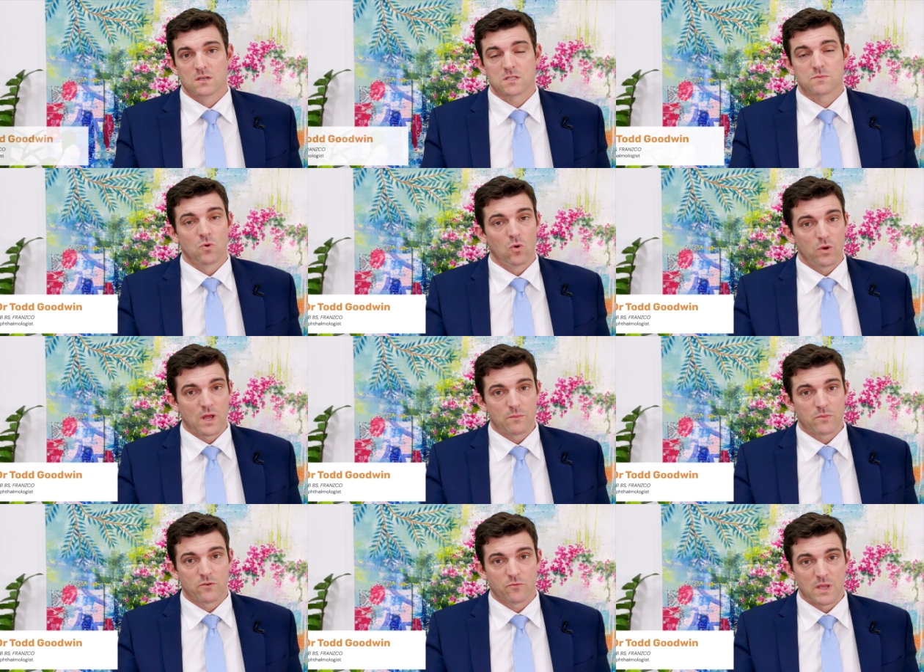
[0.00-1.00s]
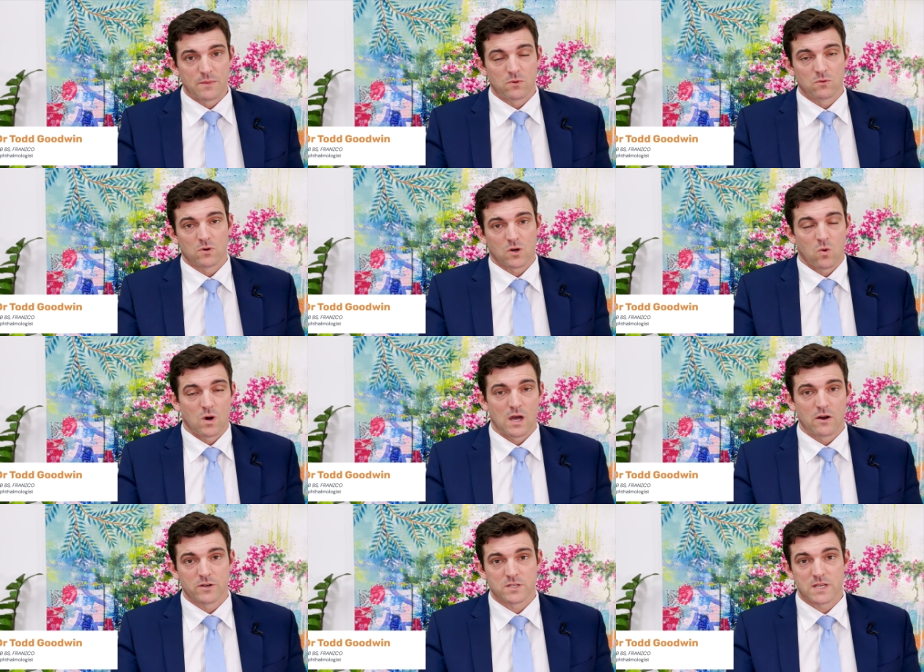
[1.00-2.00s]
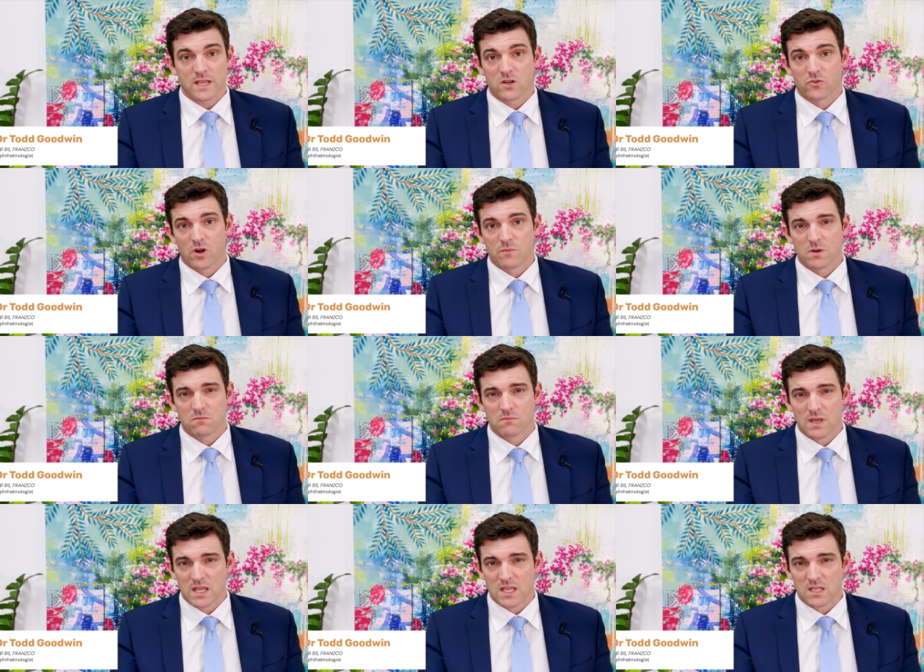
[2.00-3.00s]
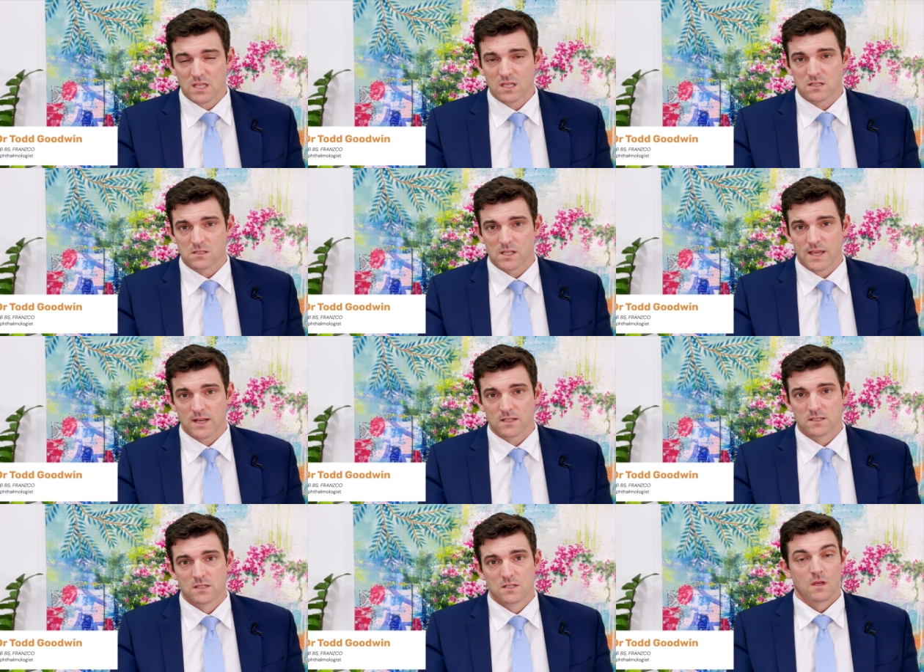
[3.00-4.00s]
A small number of people require a second treatment many years later.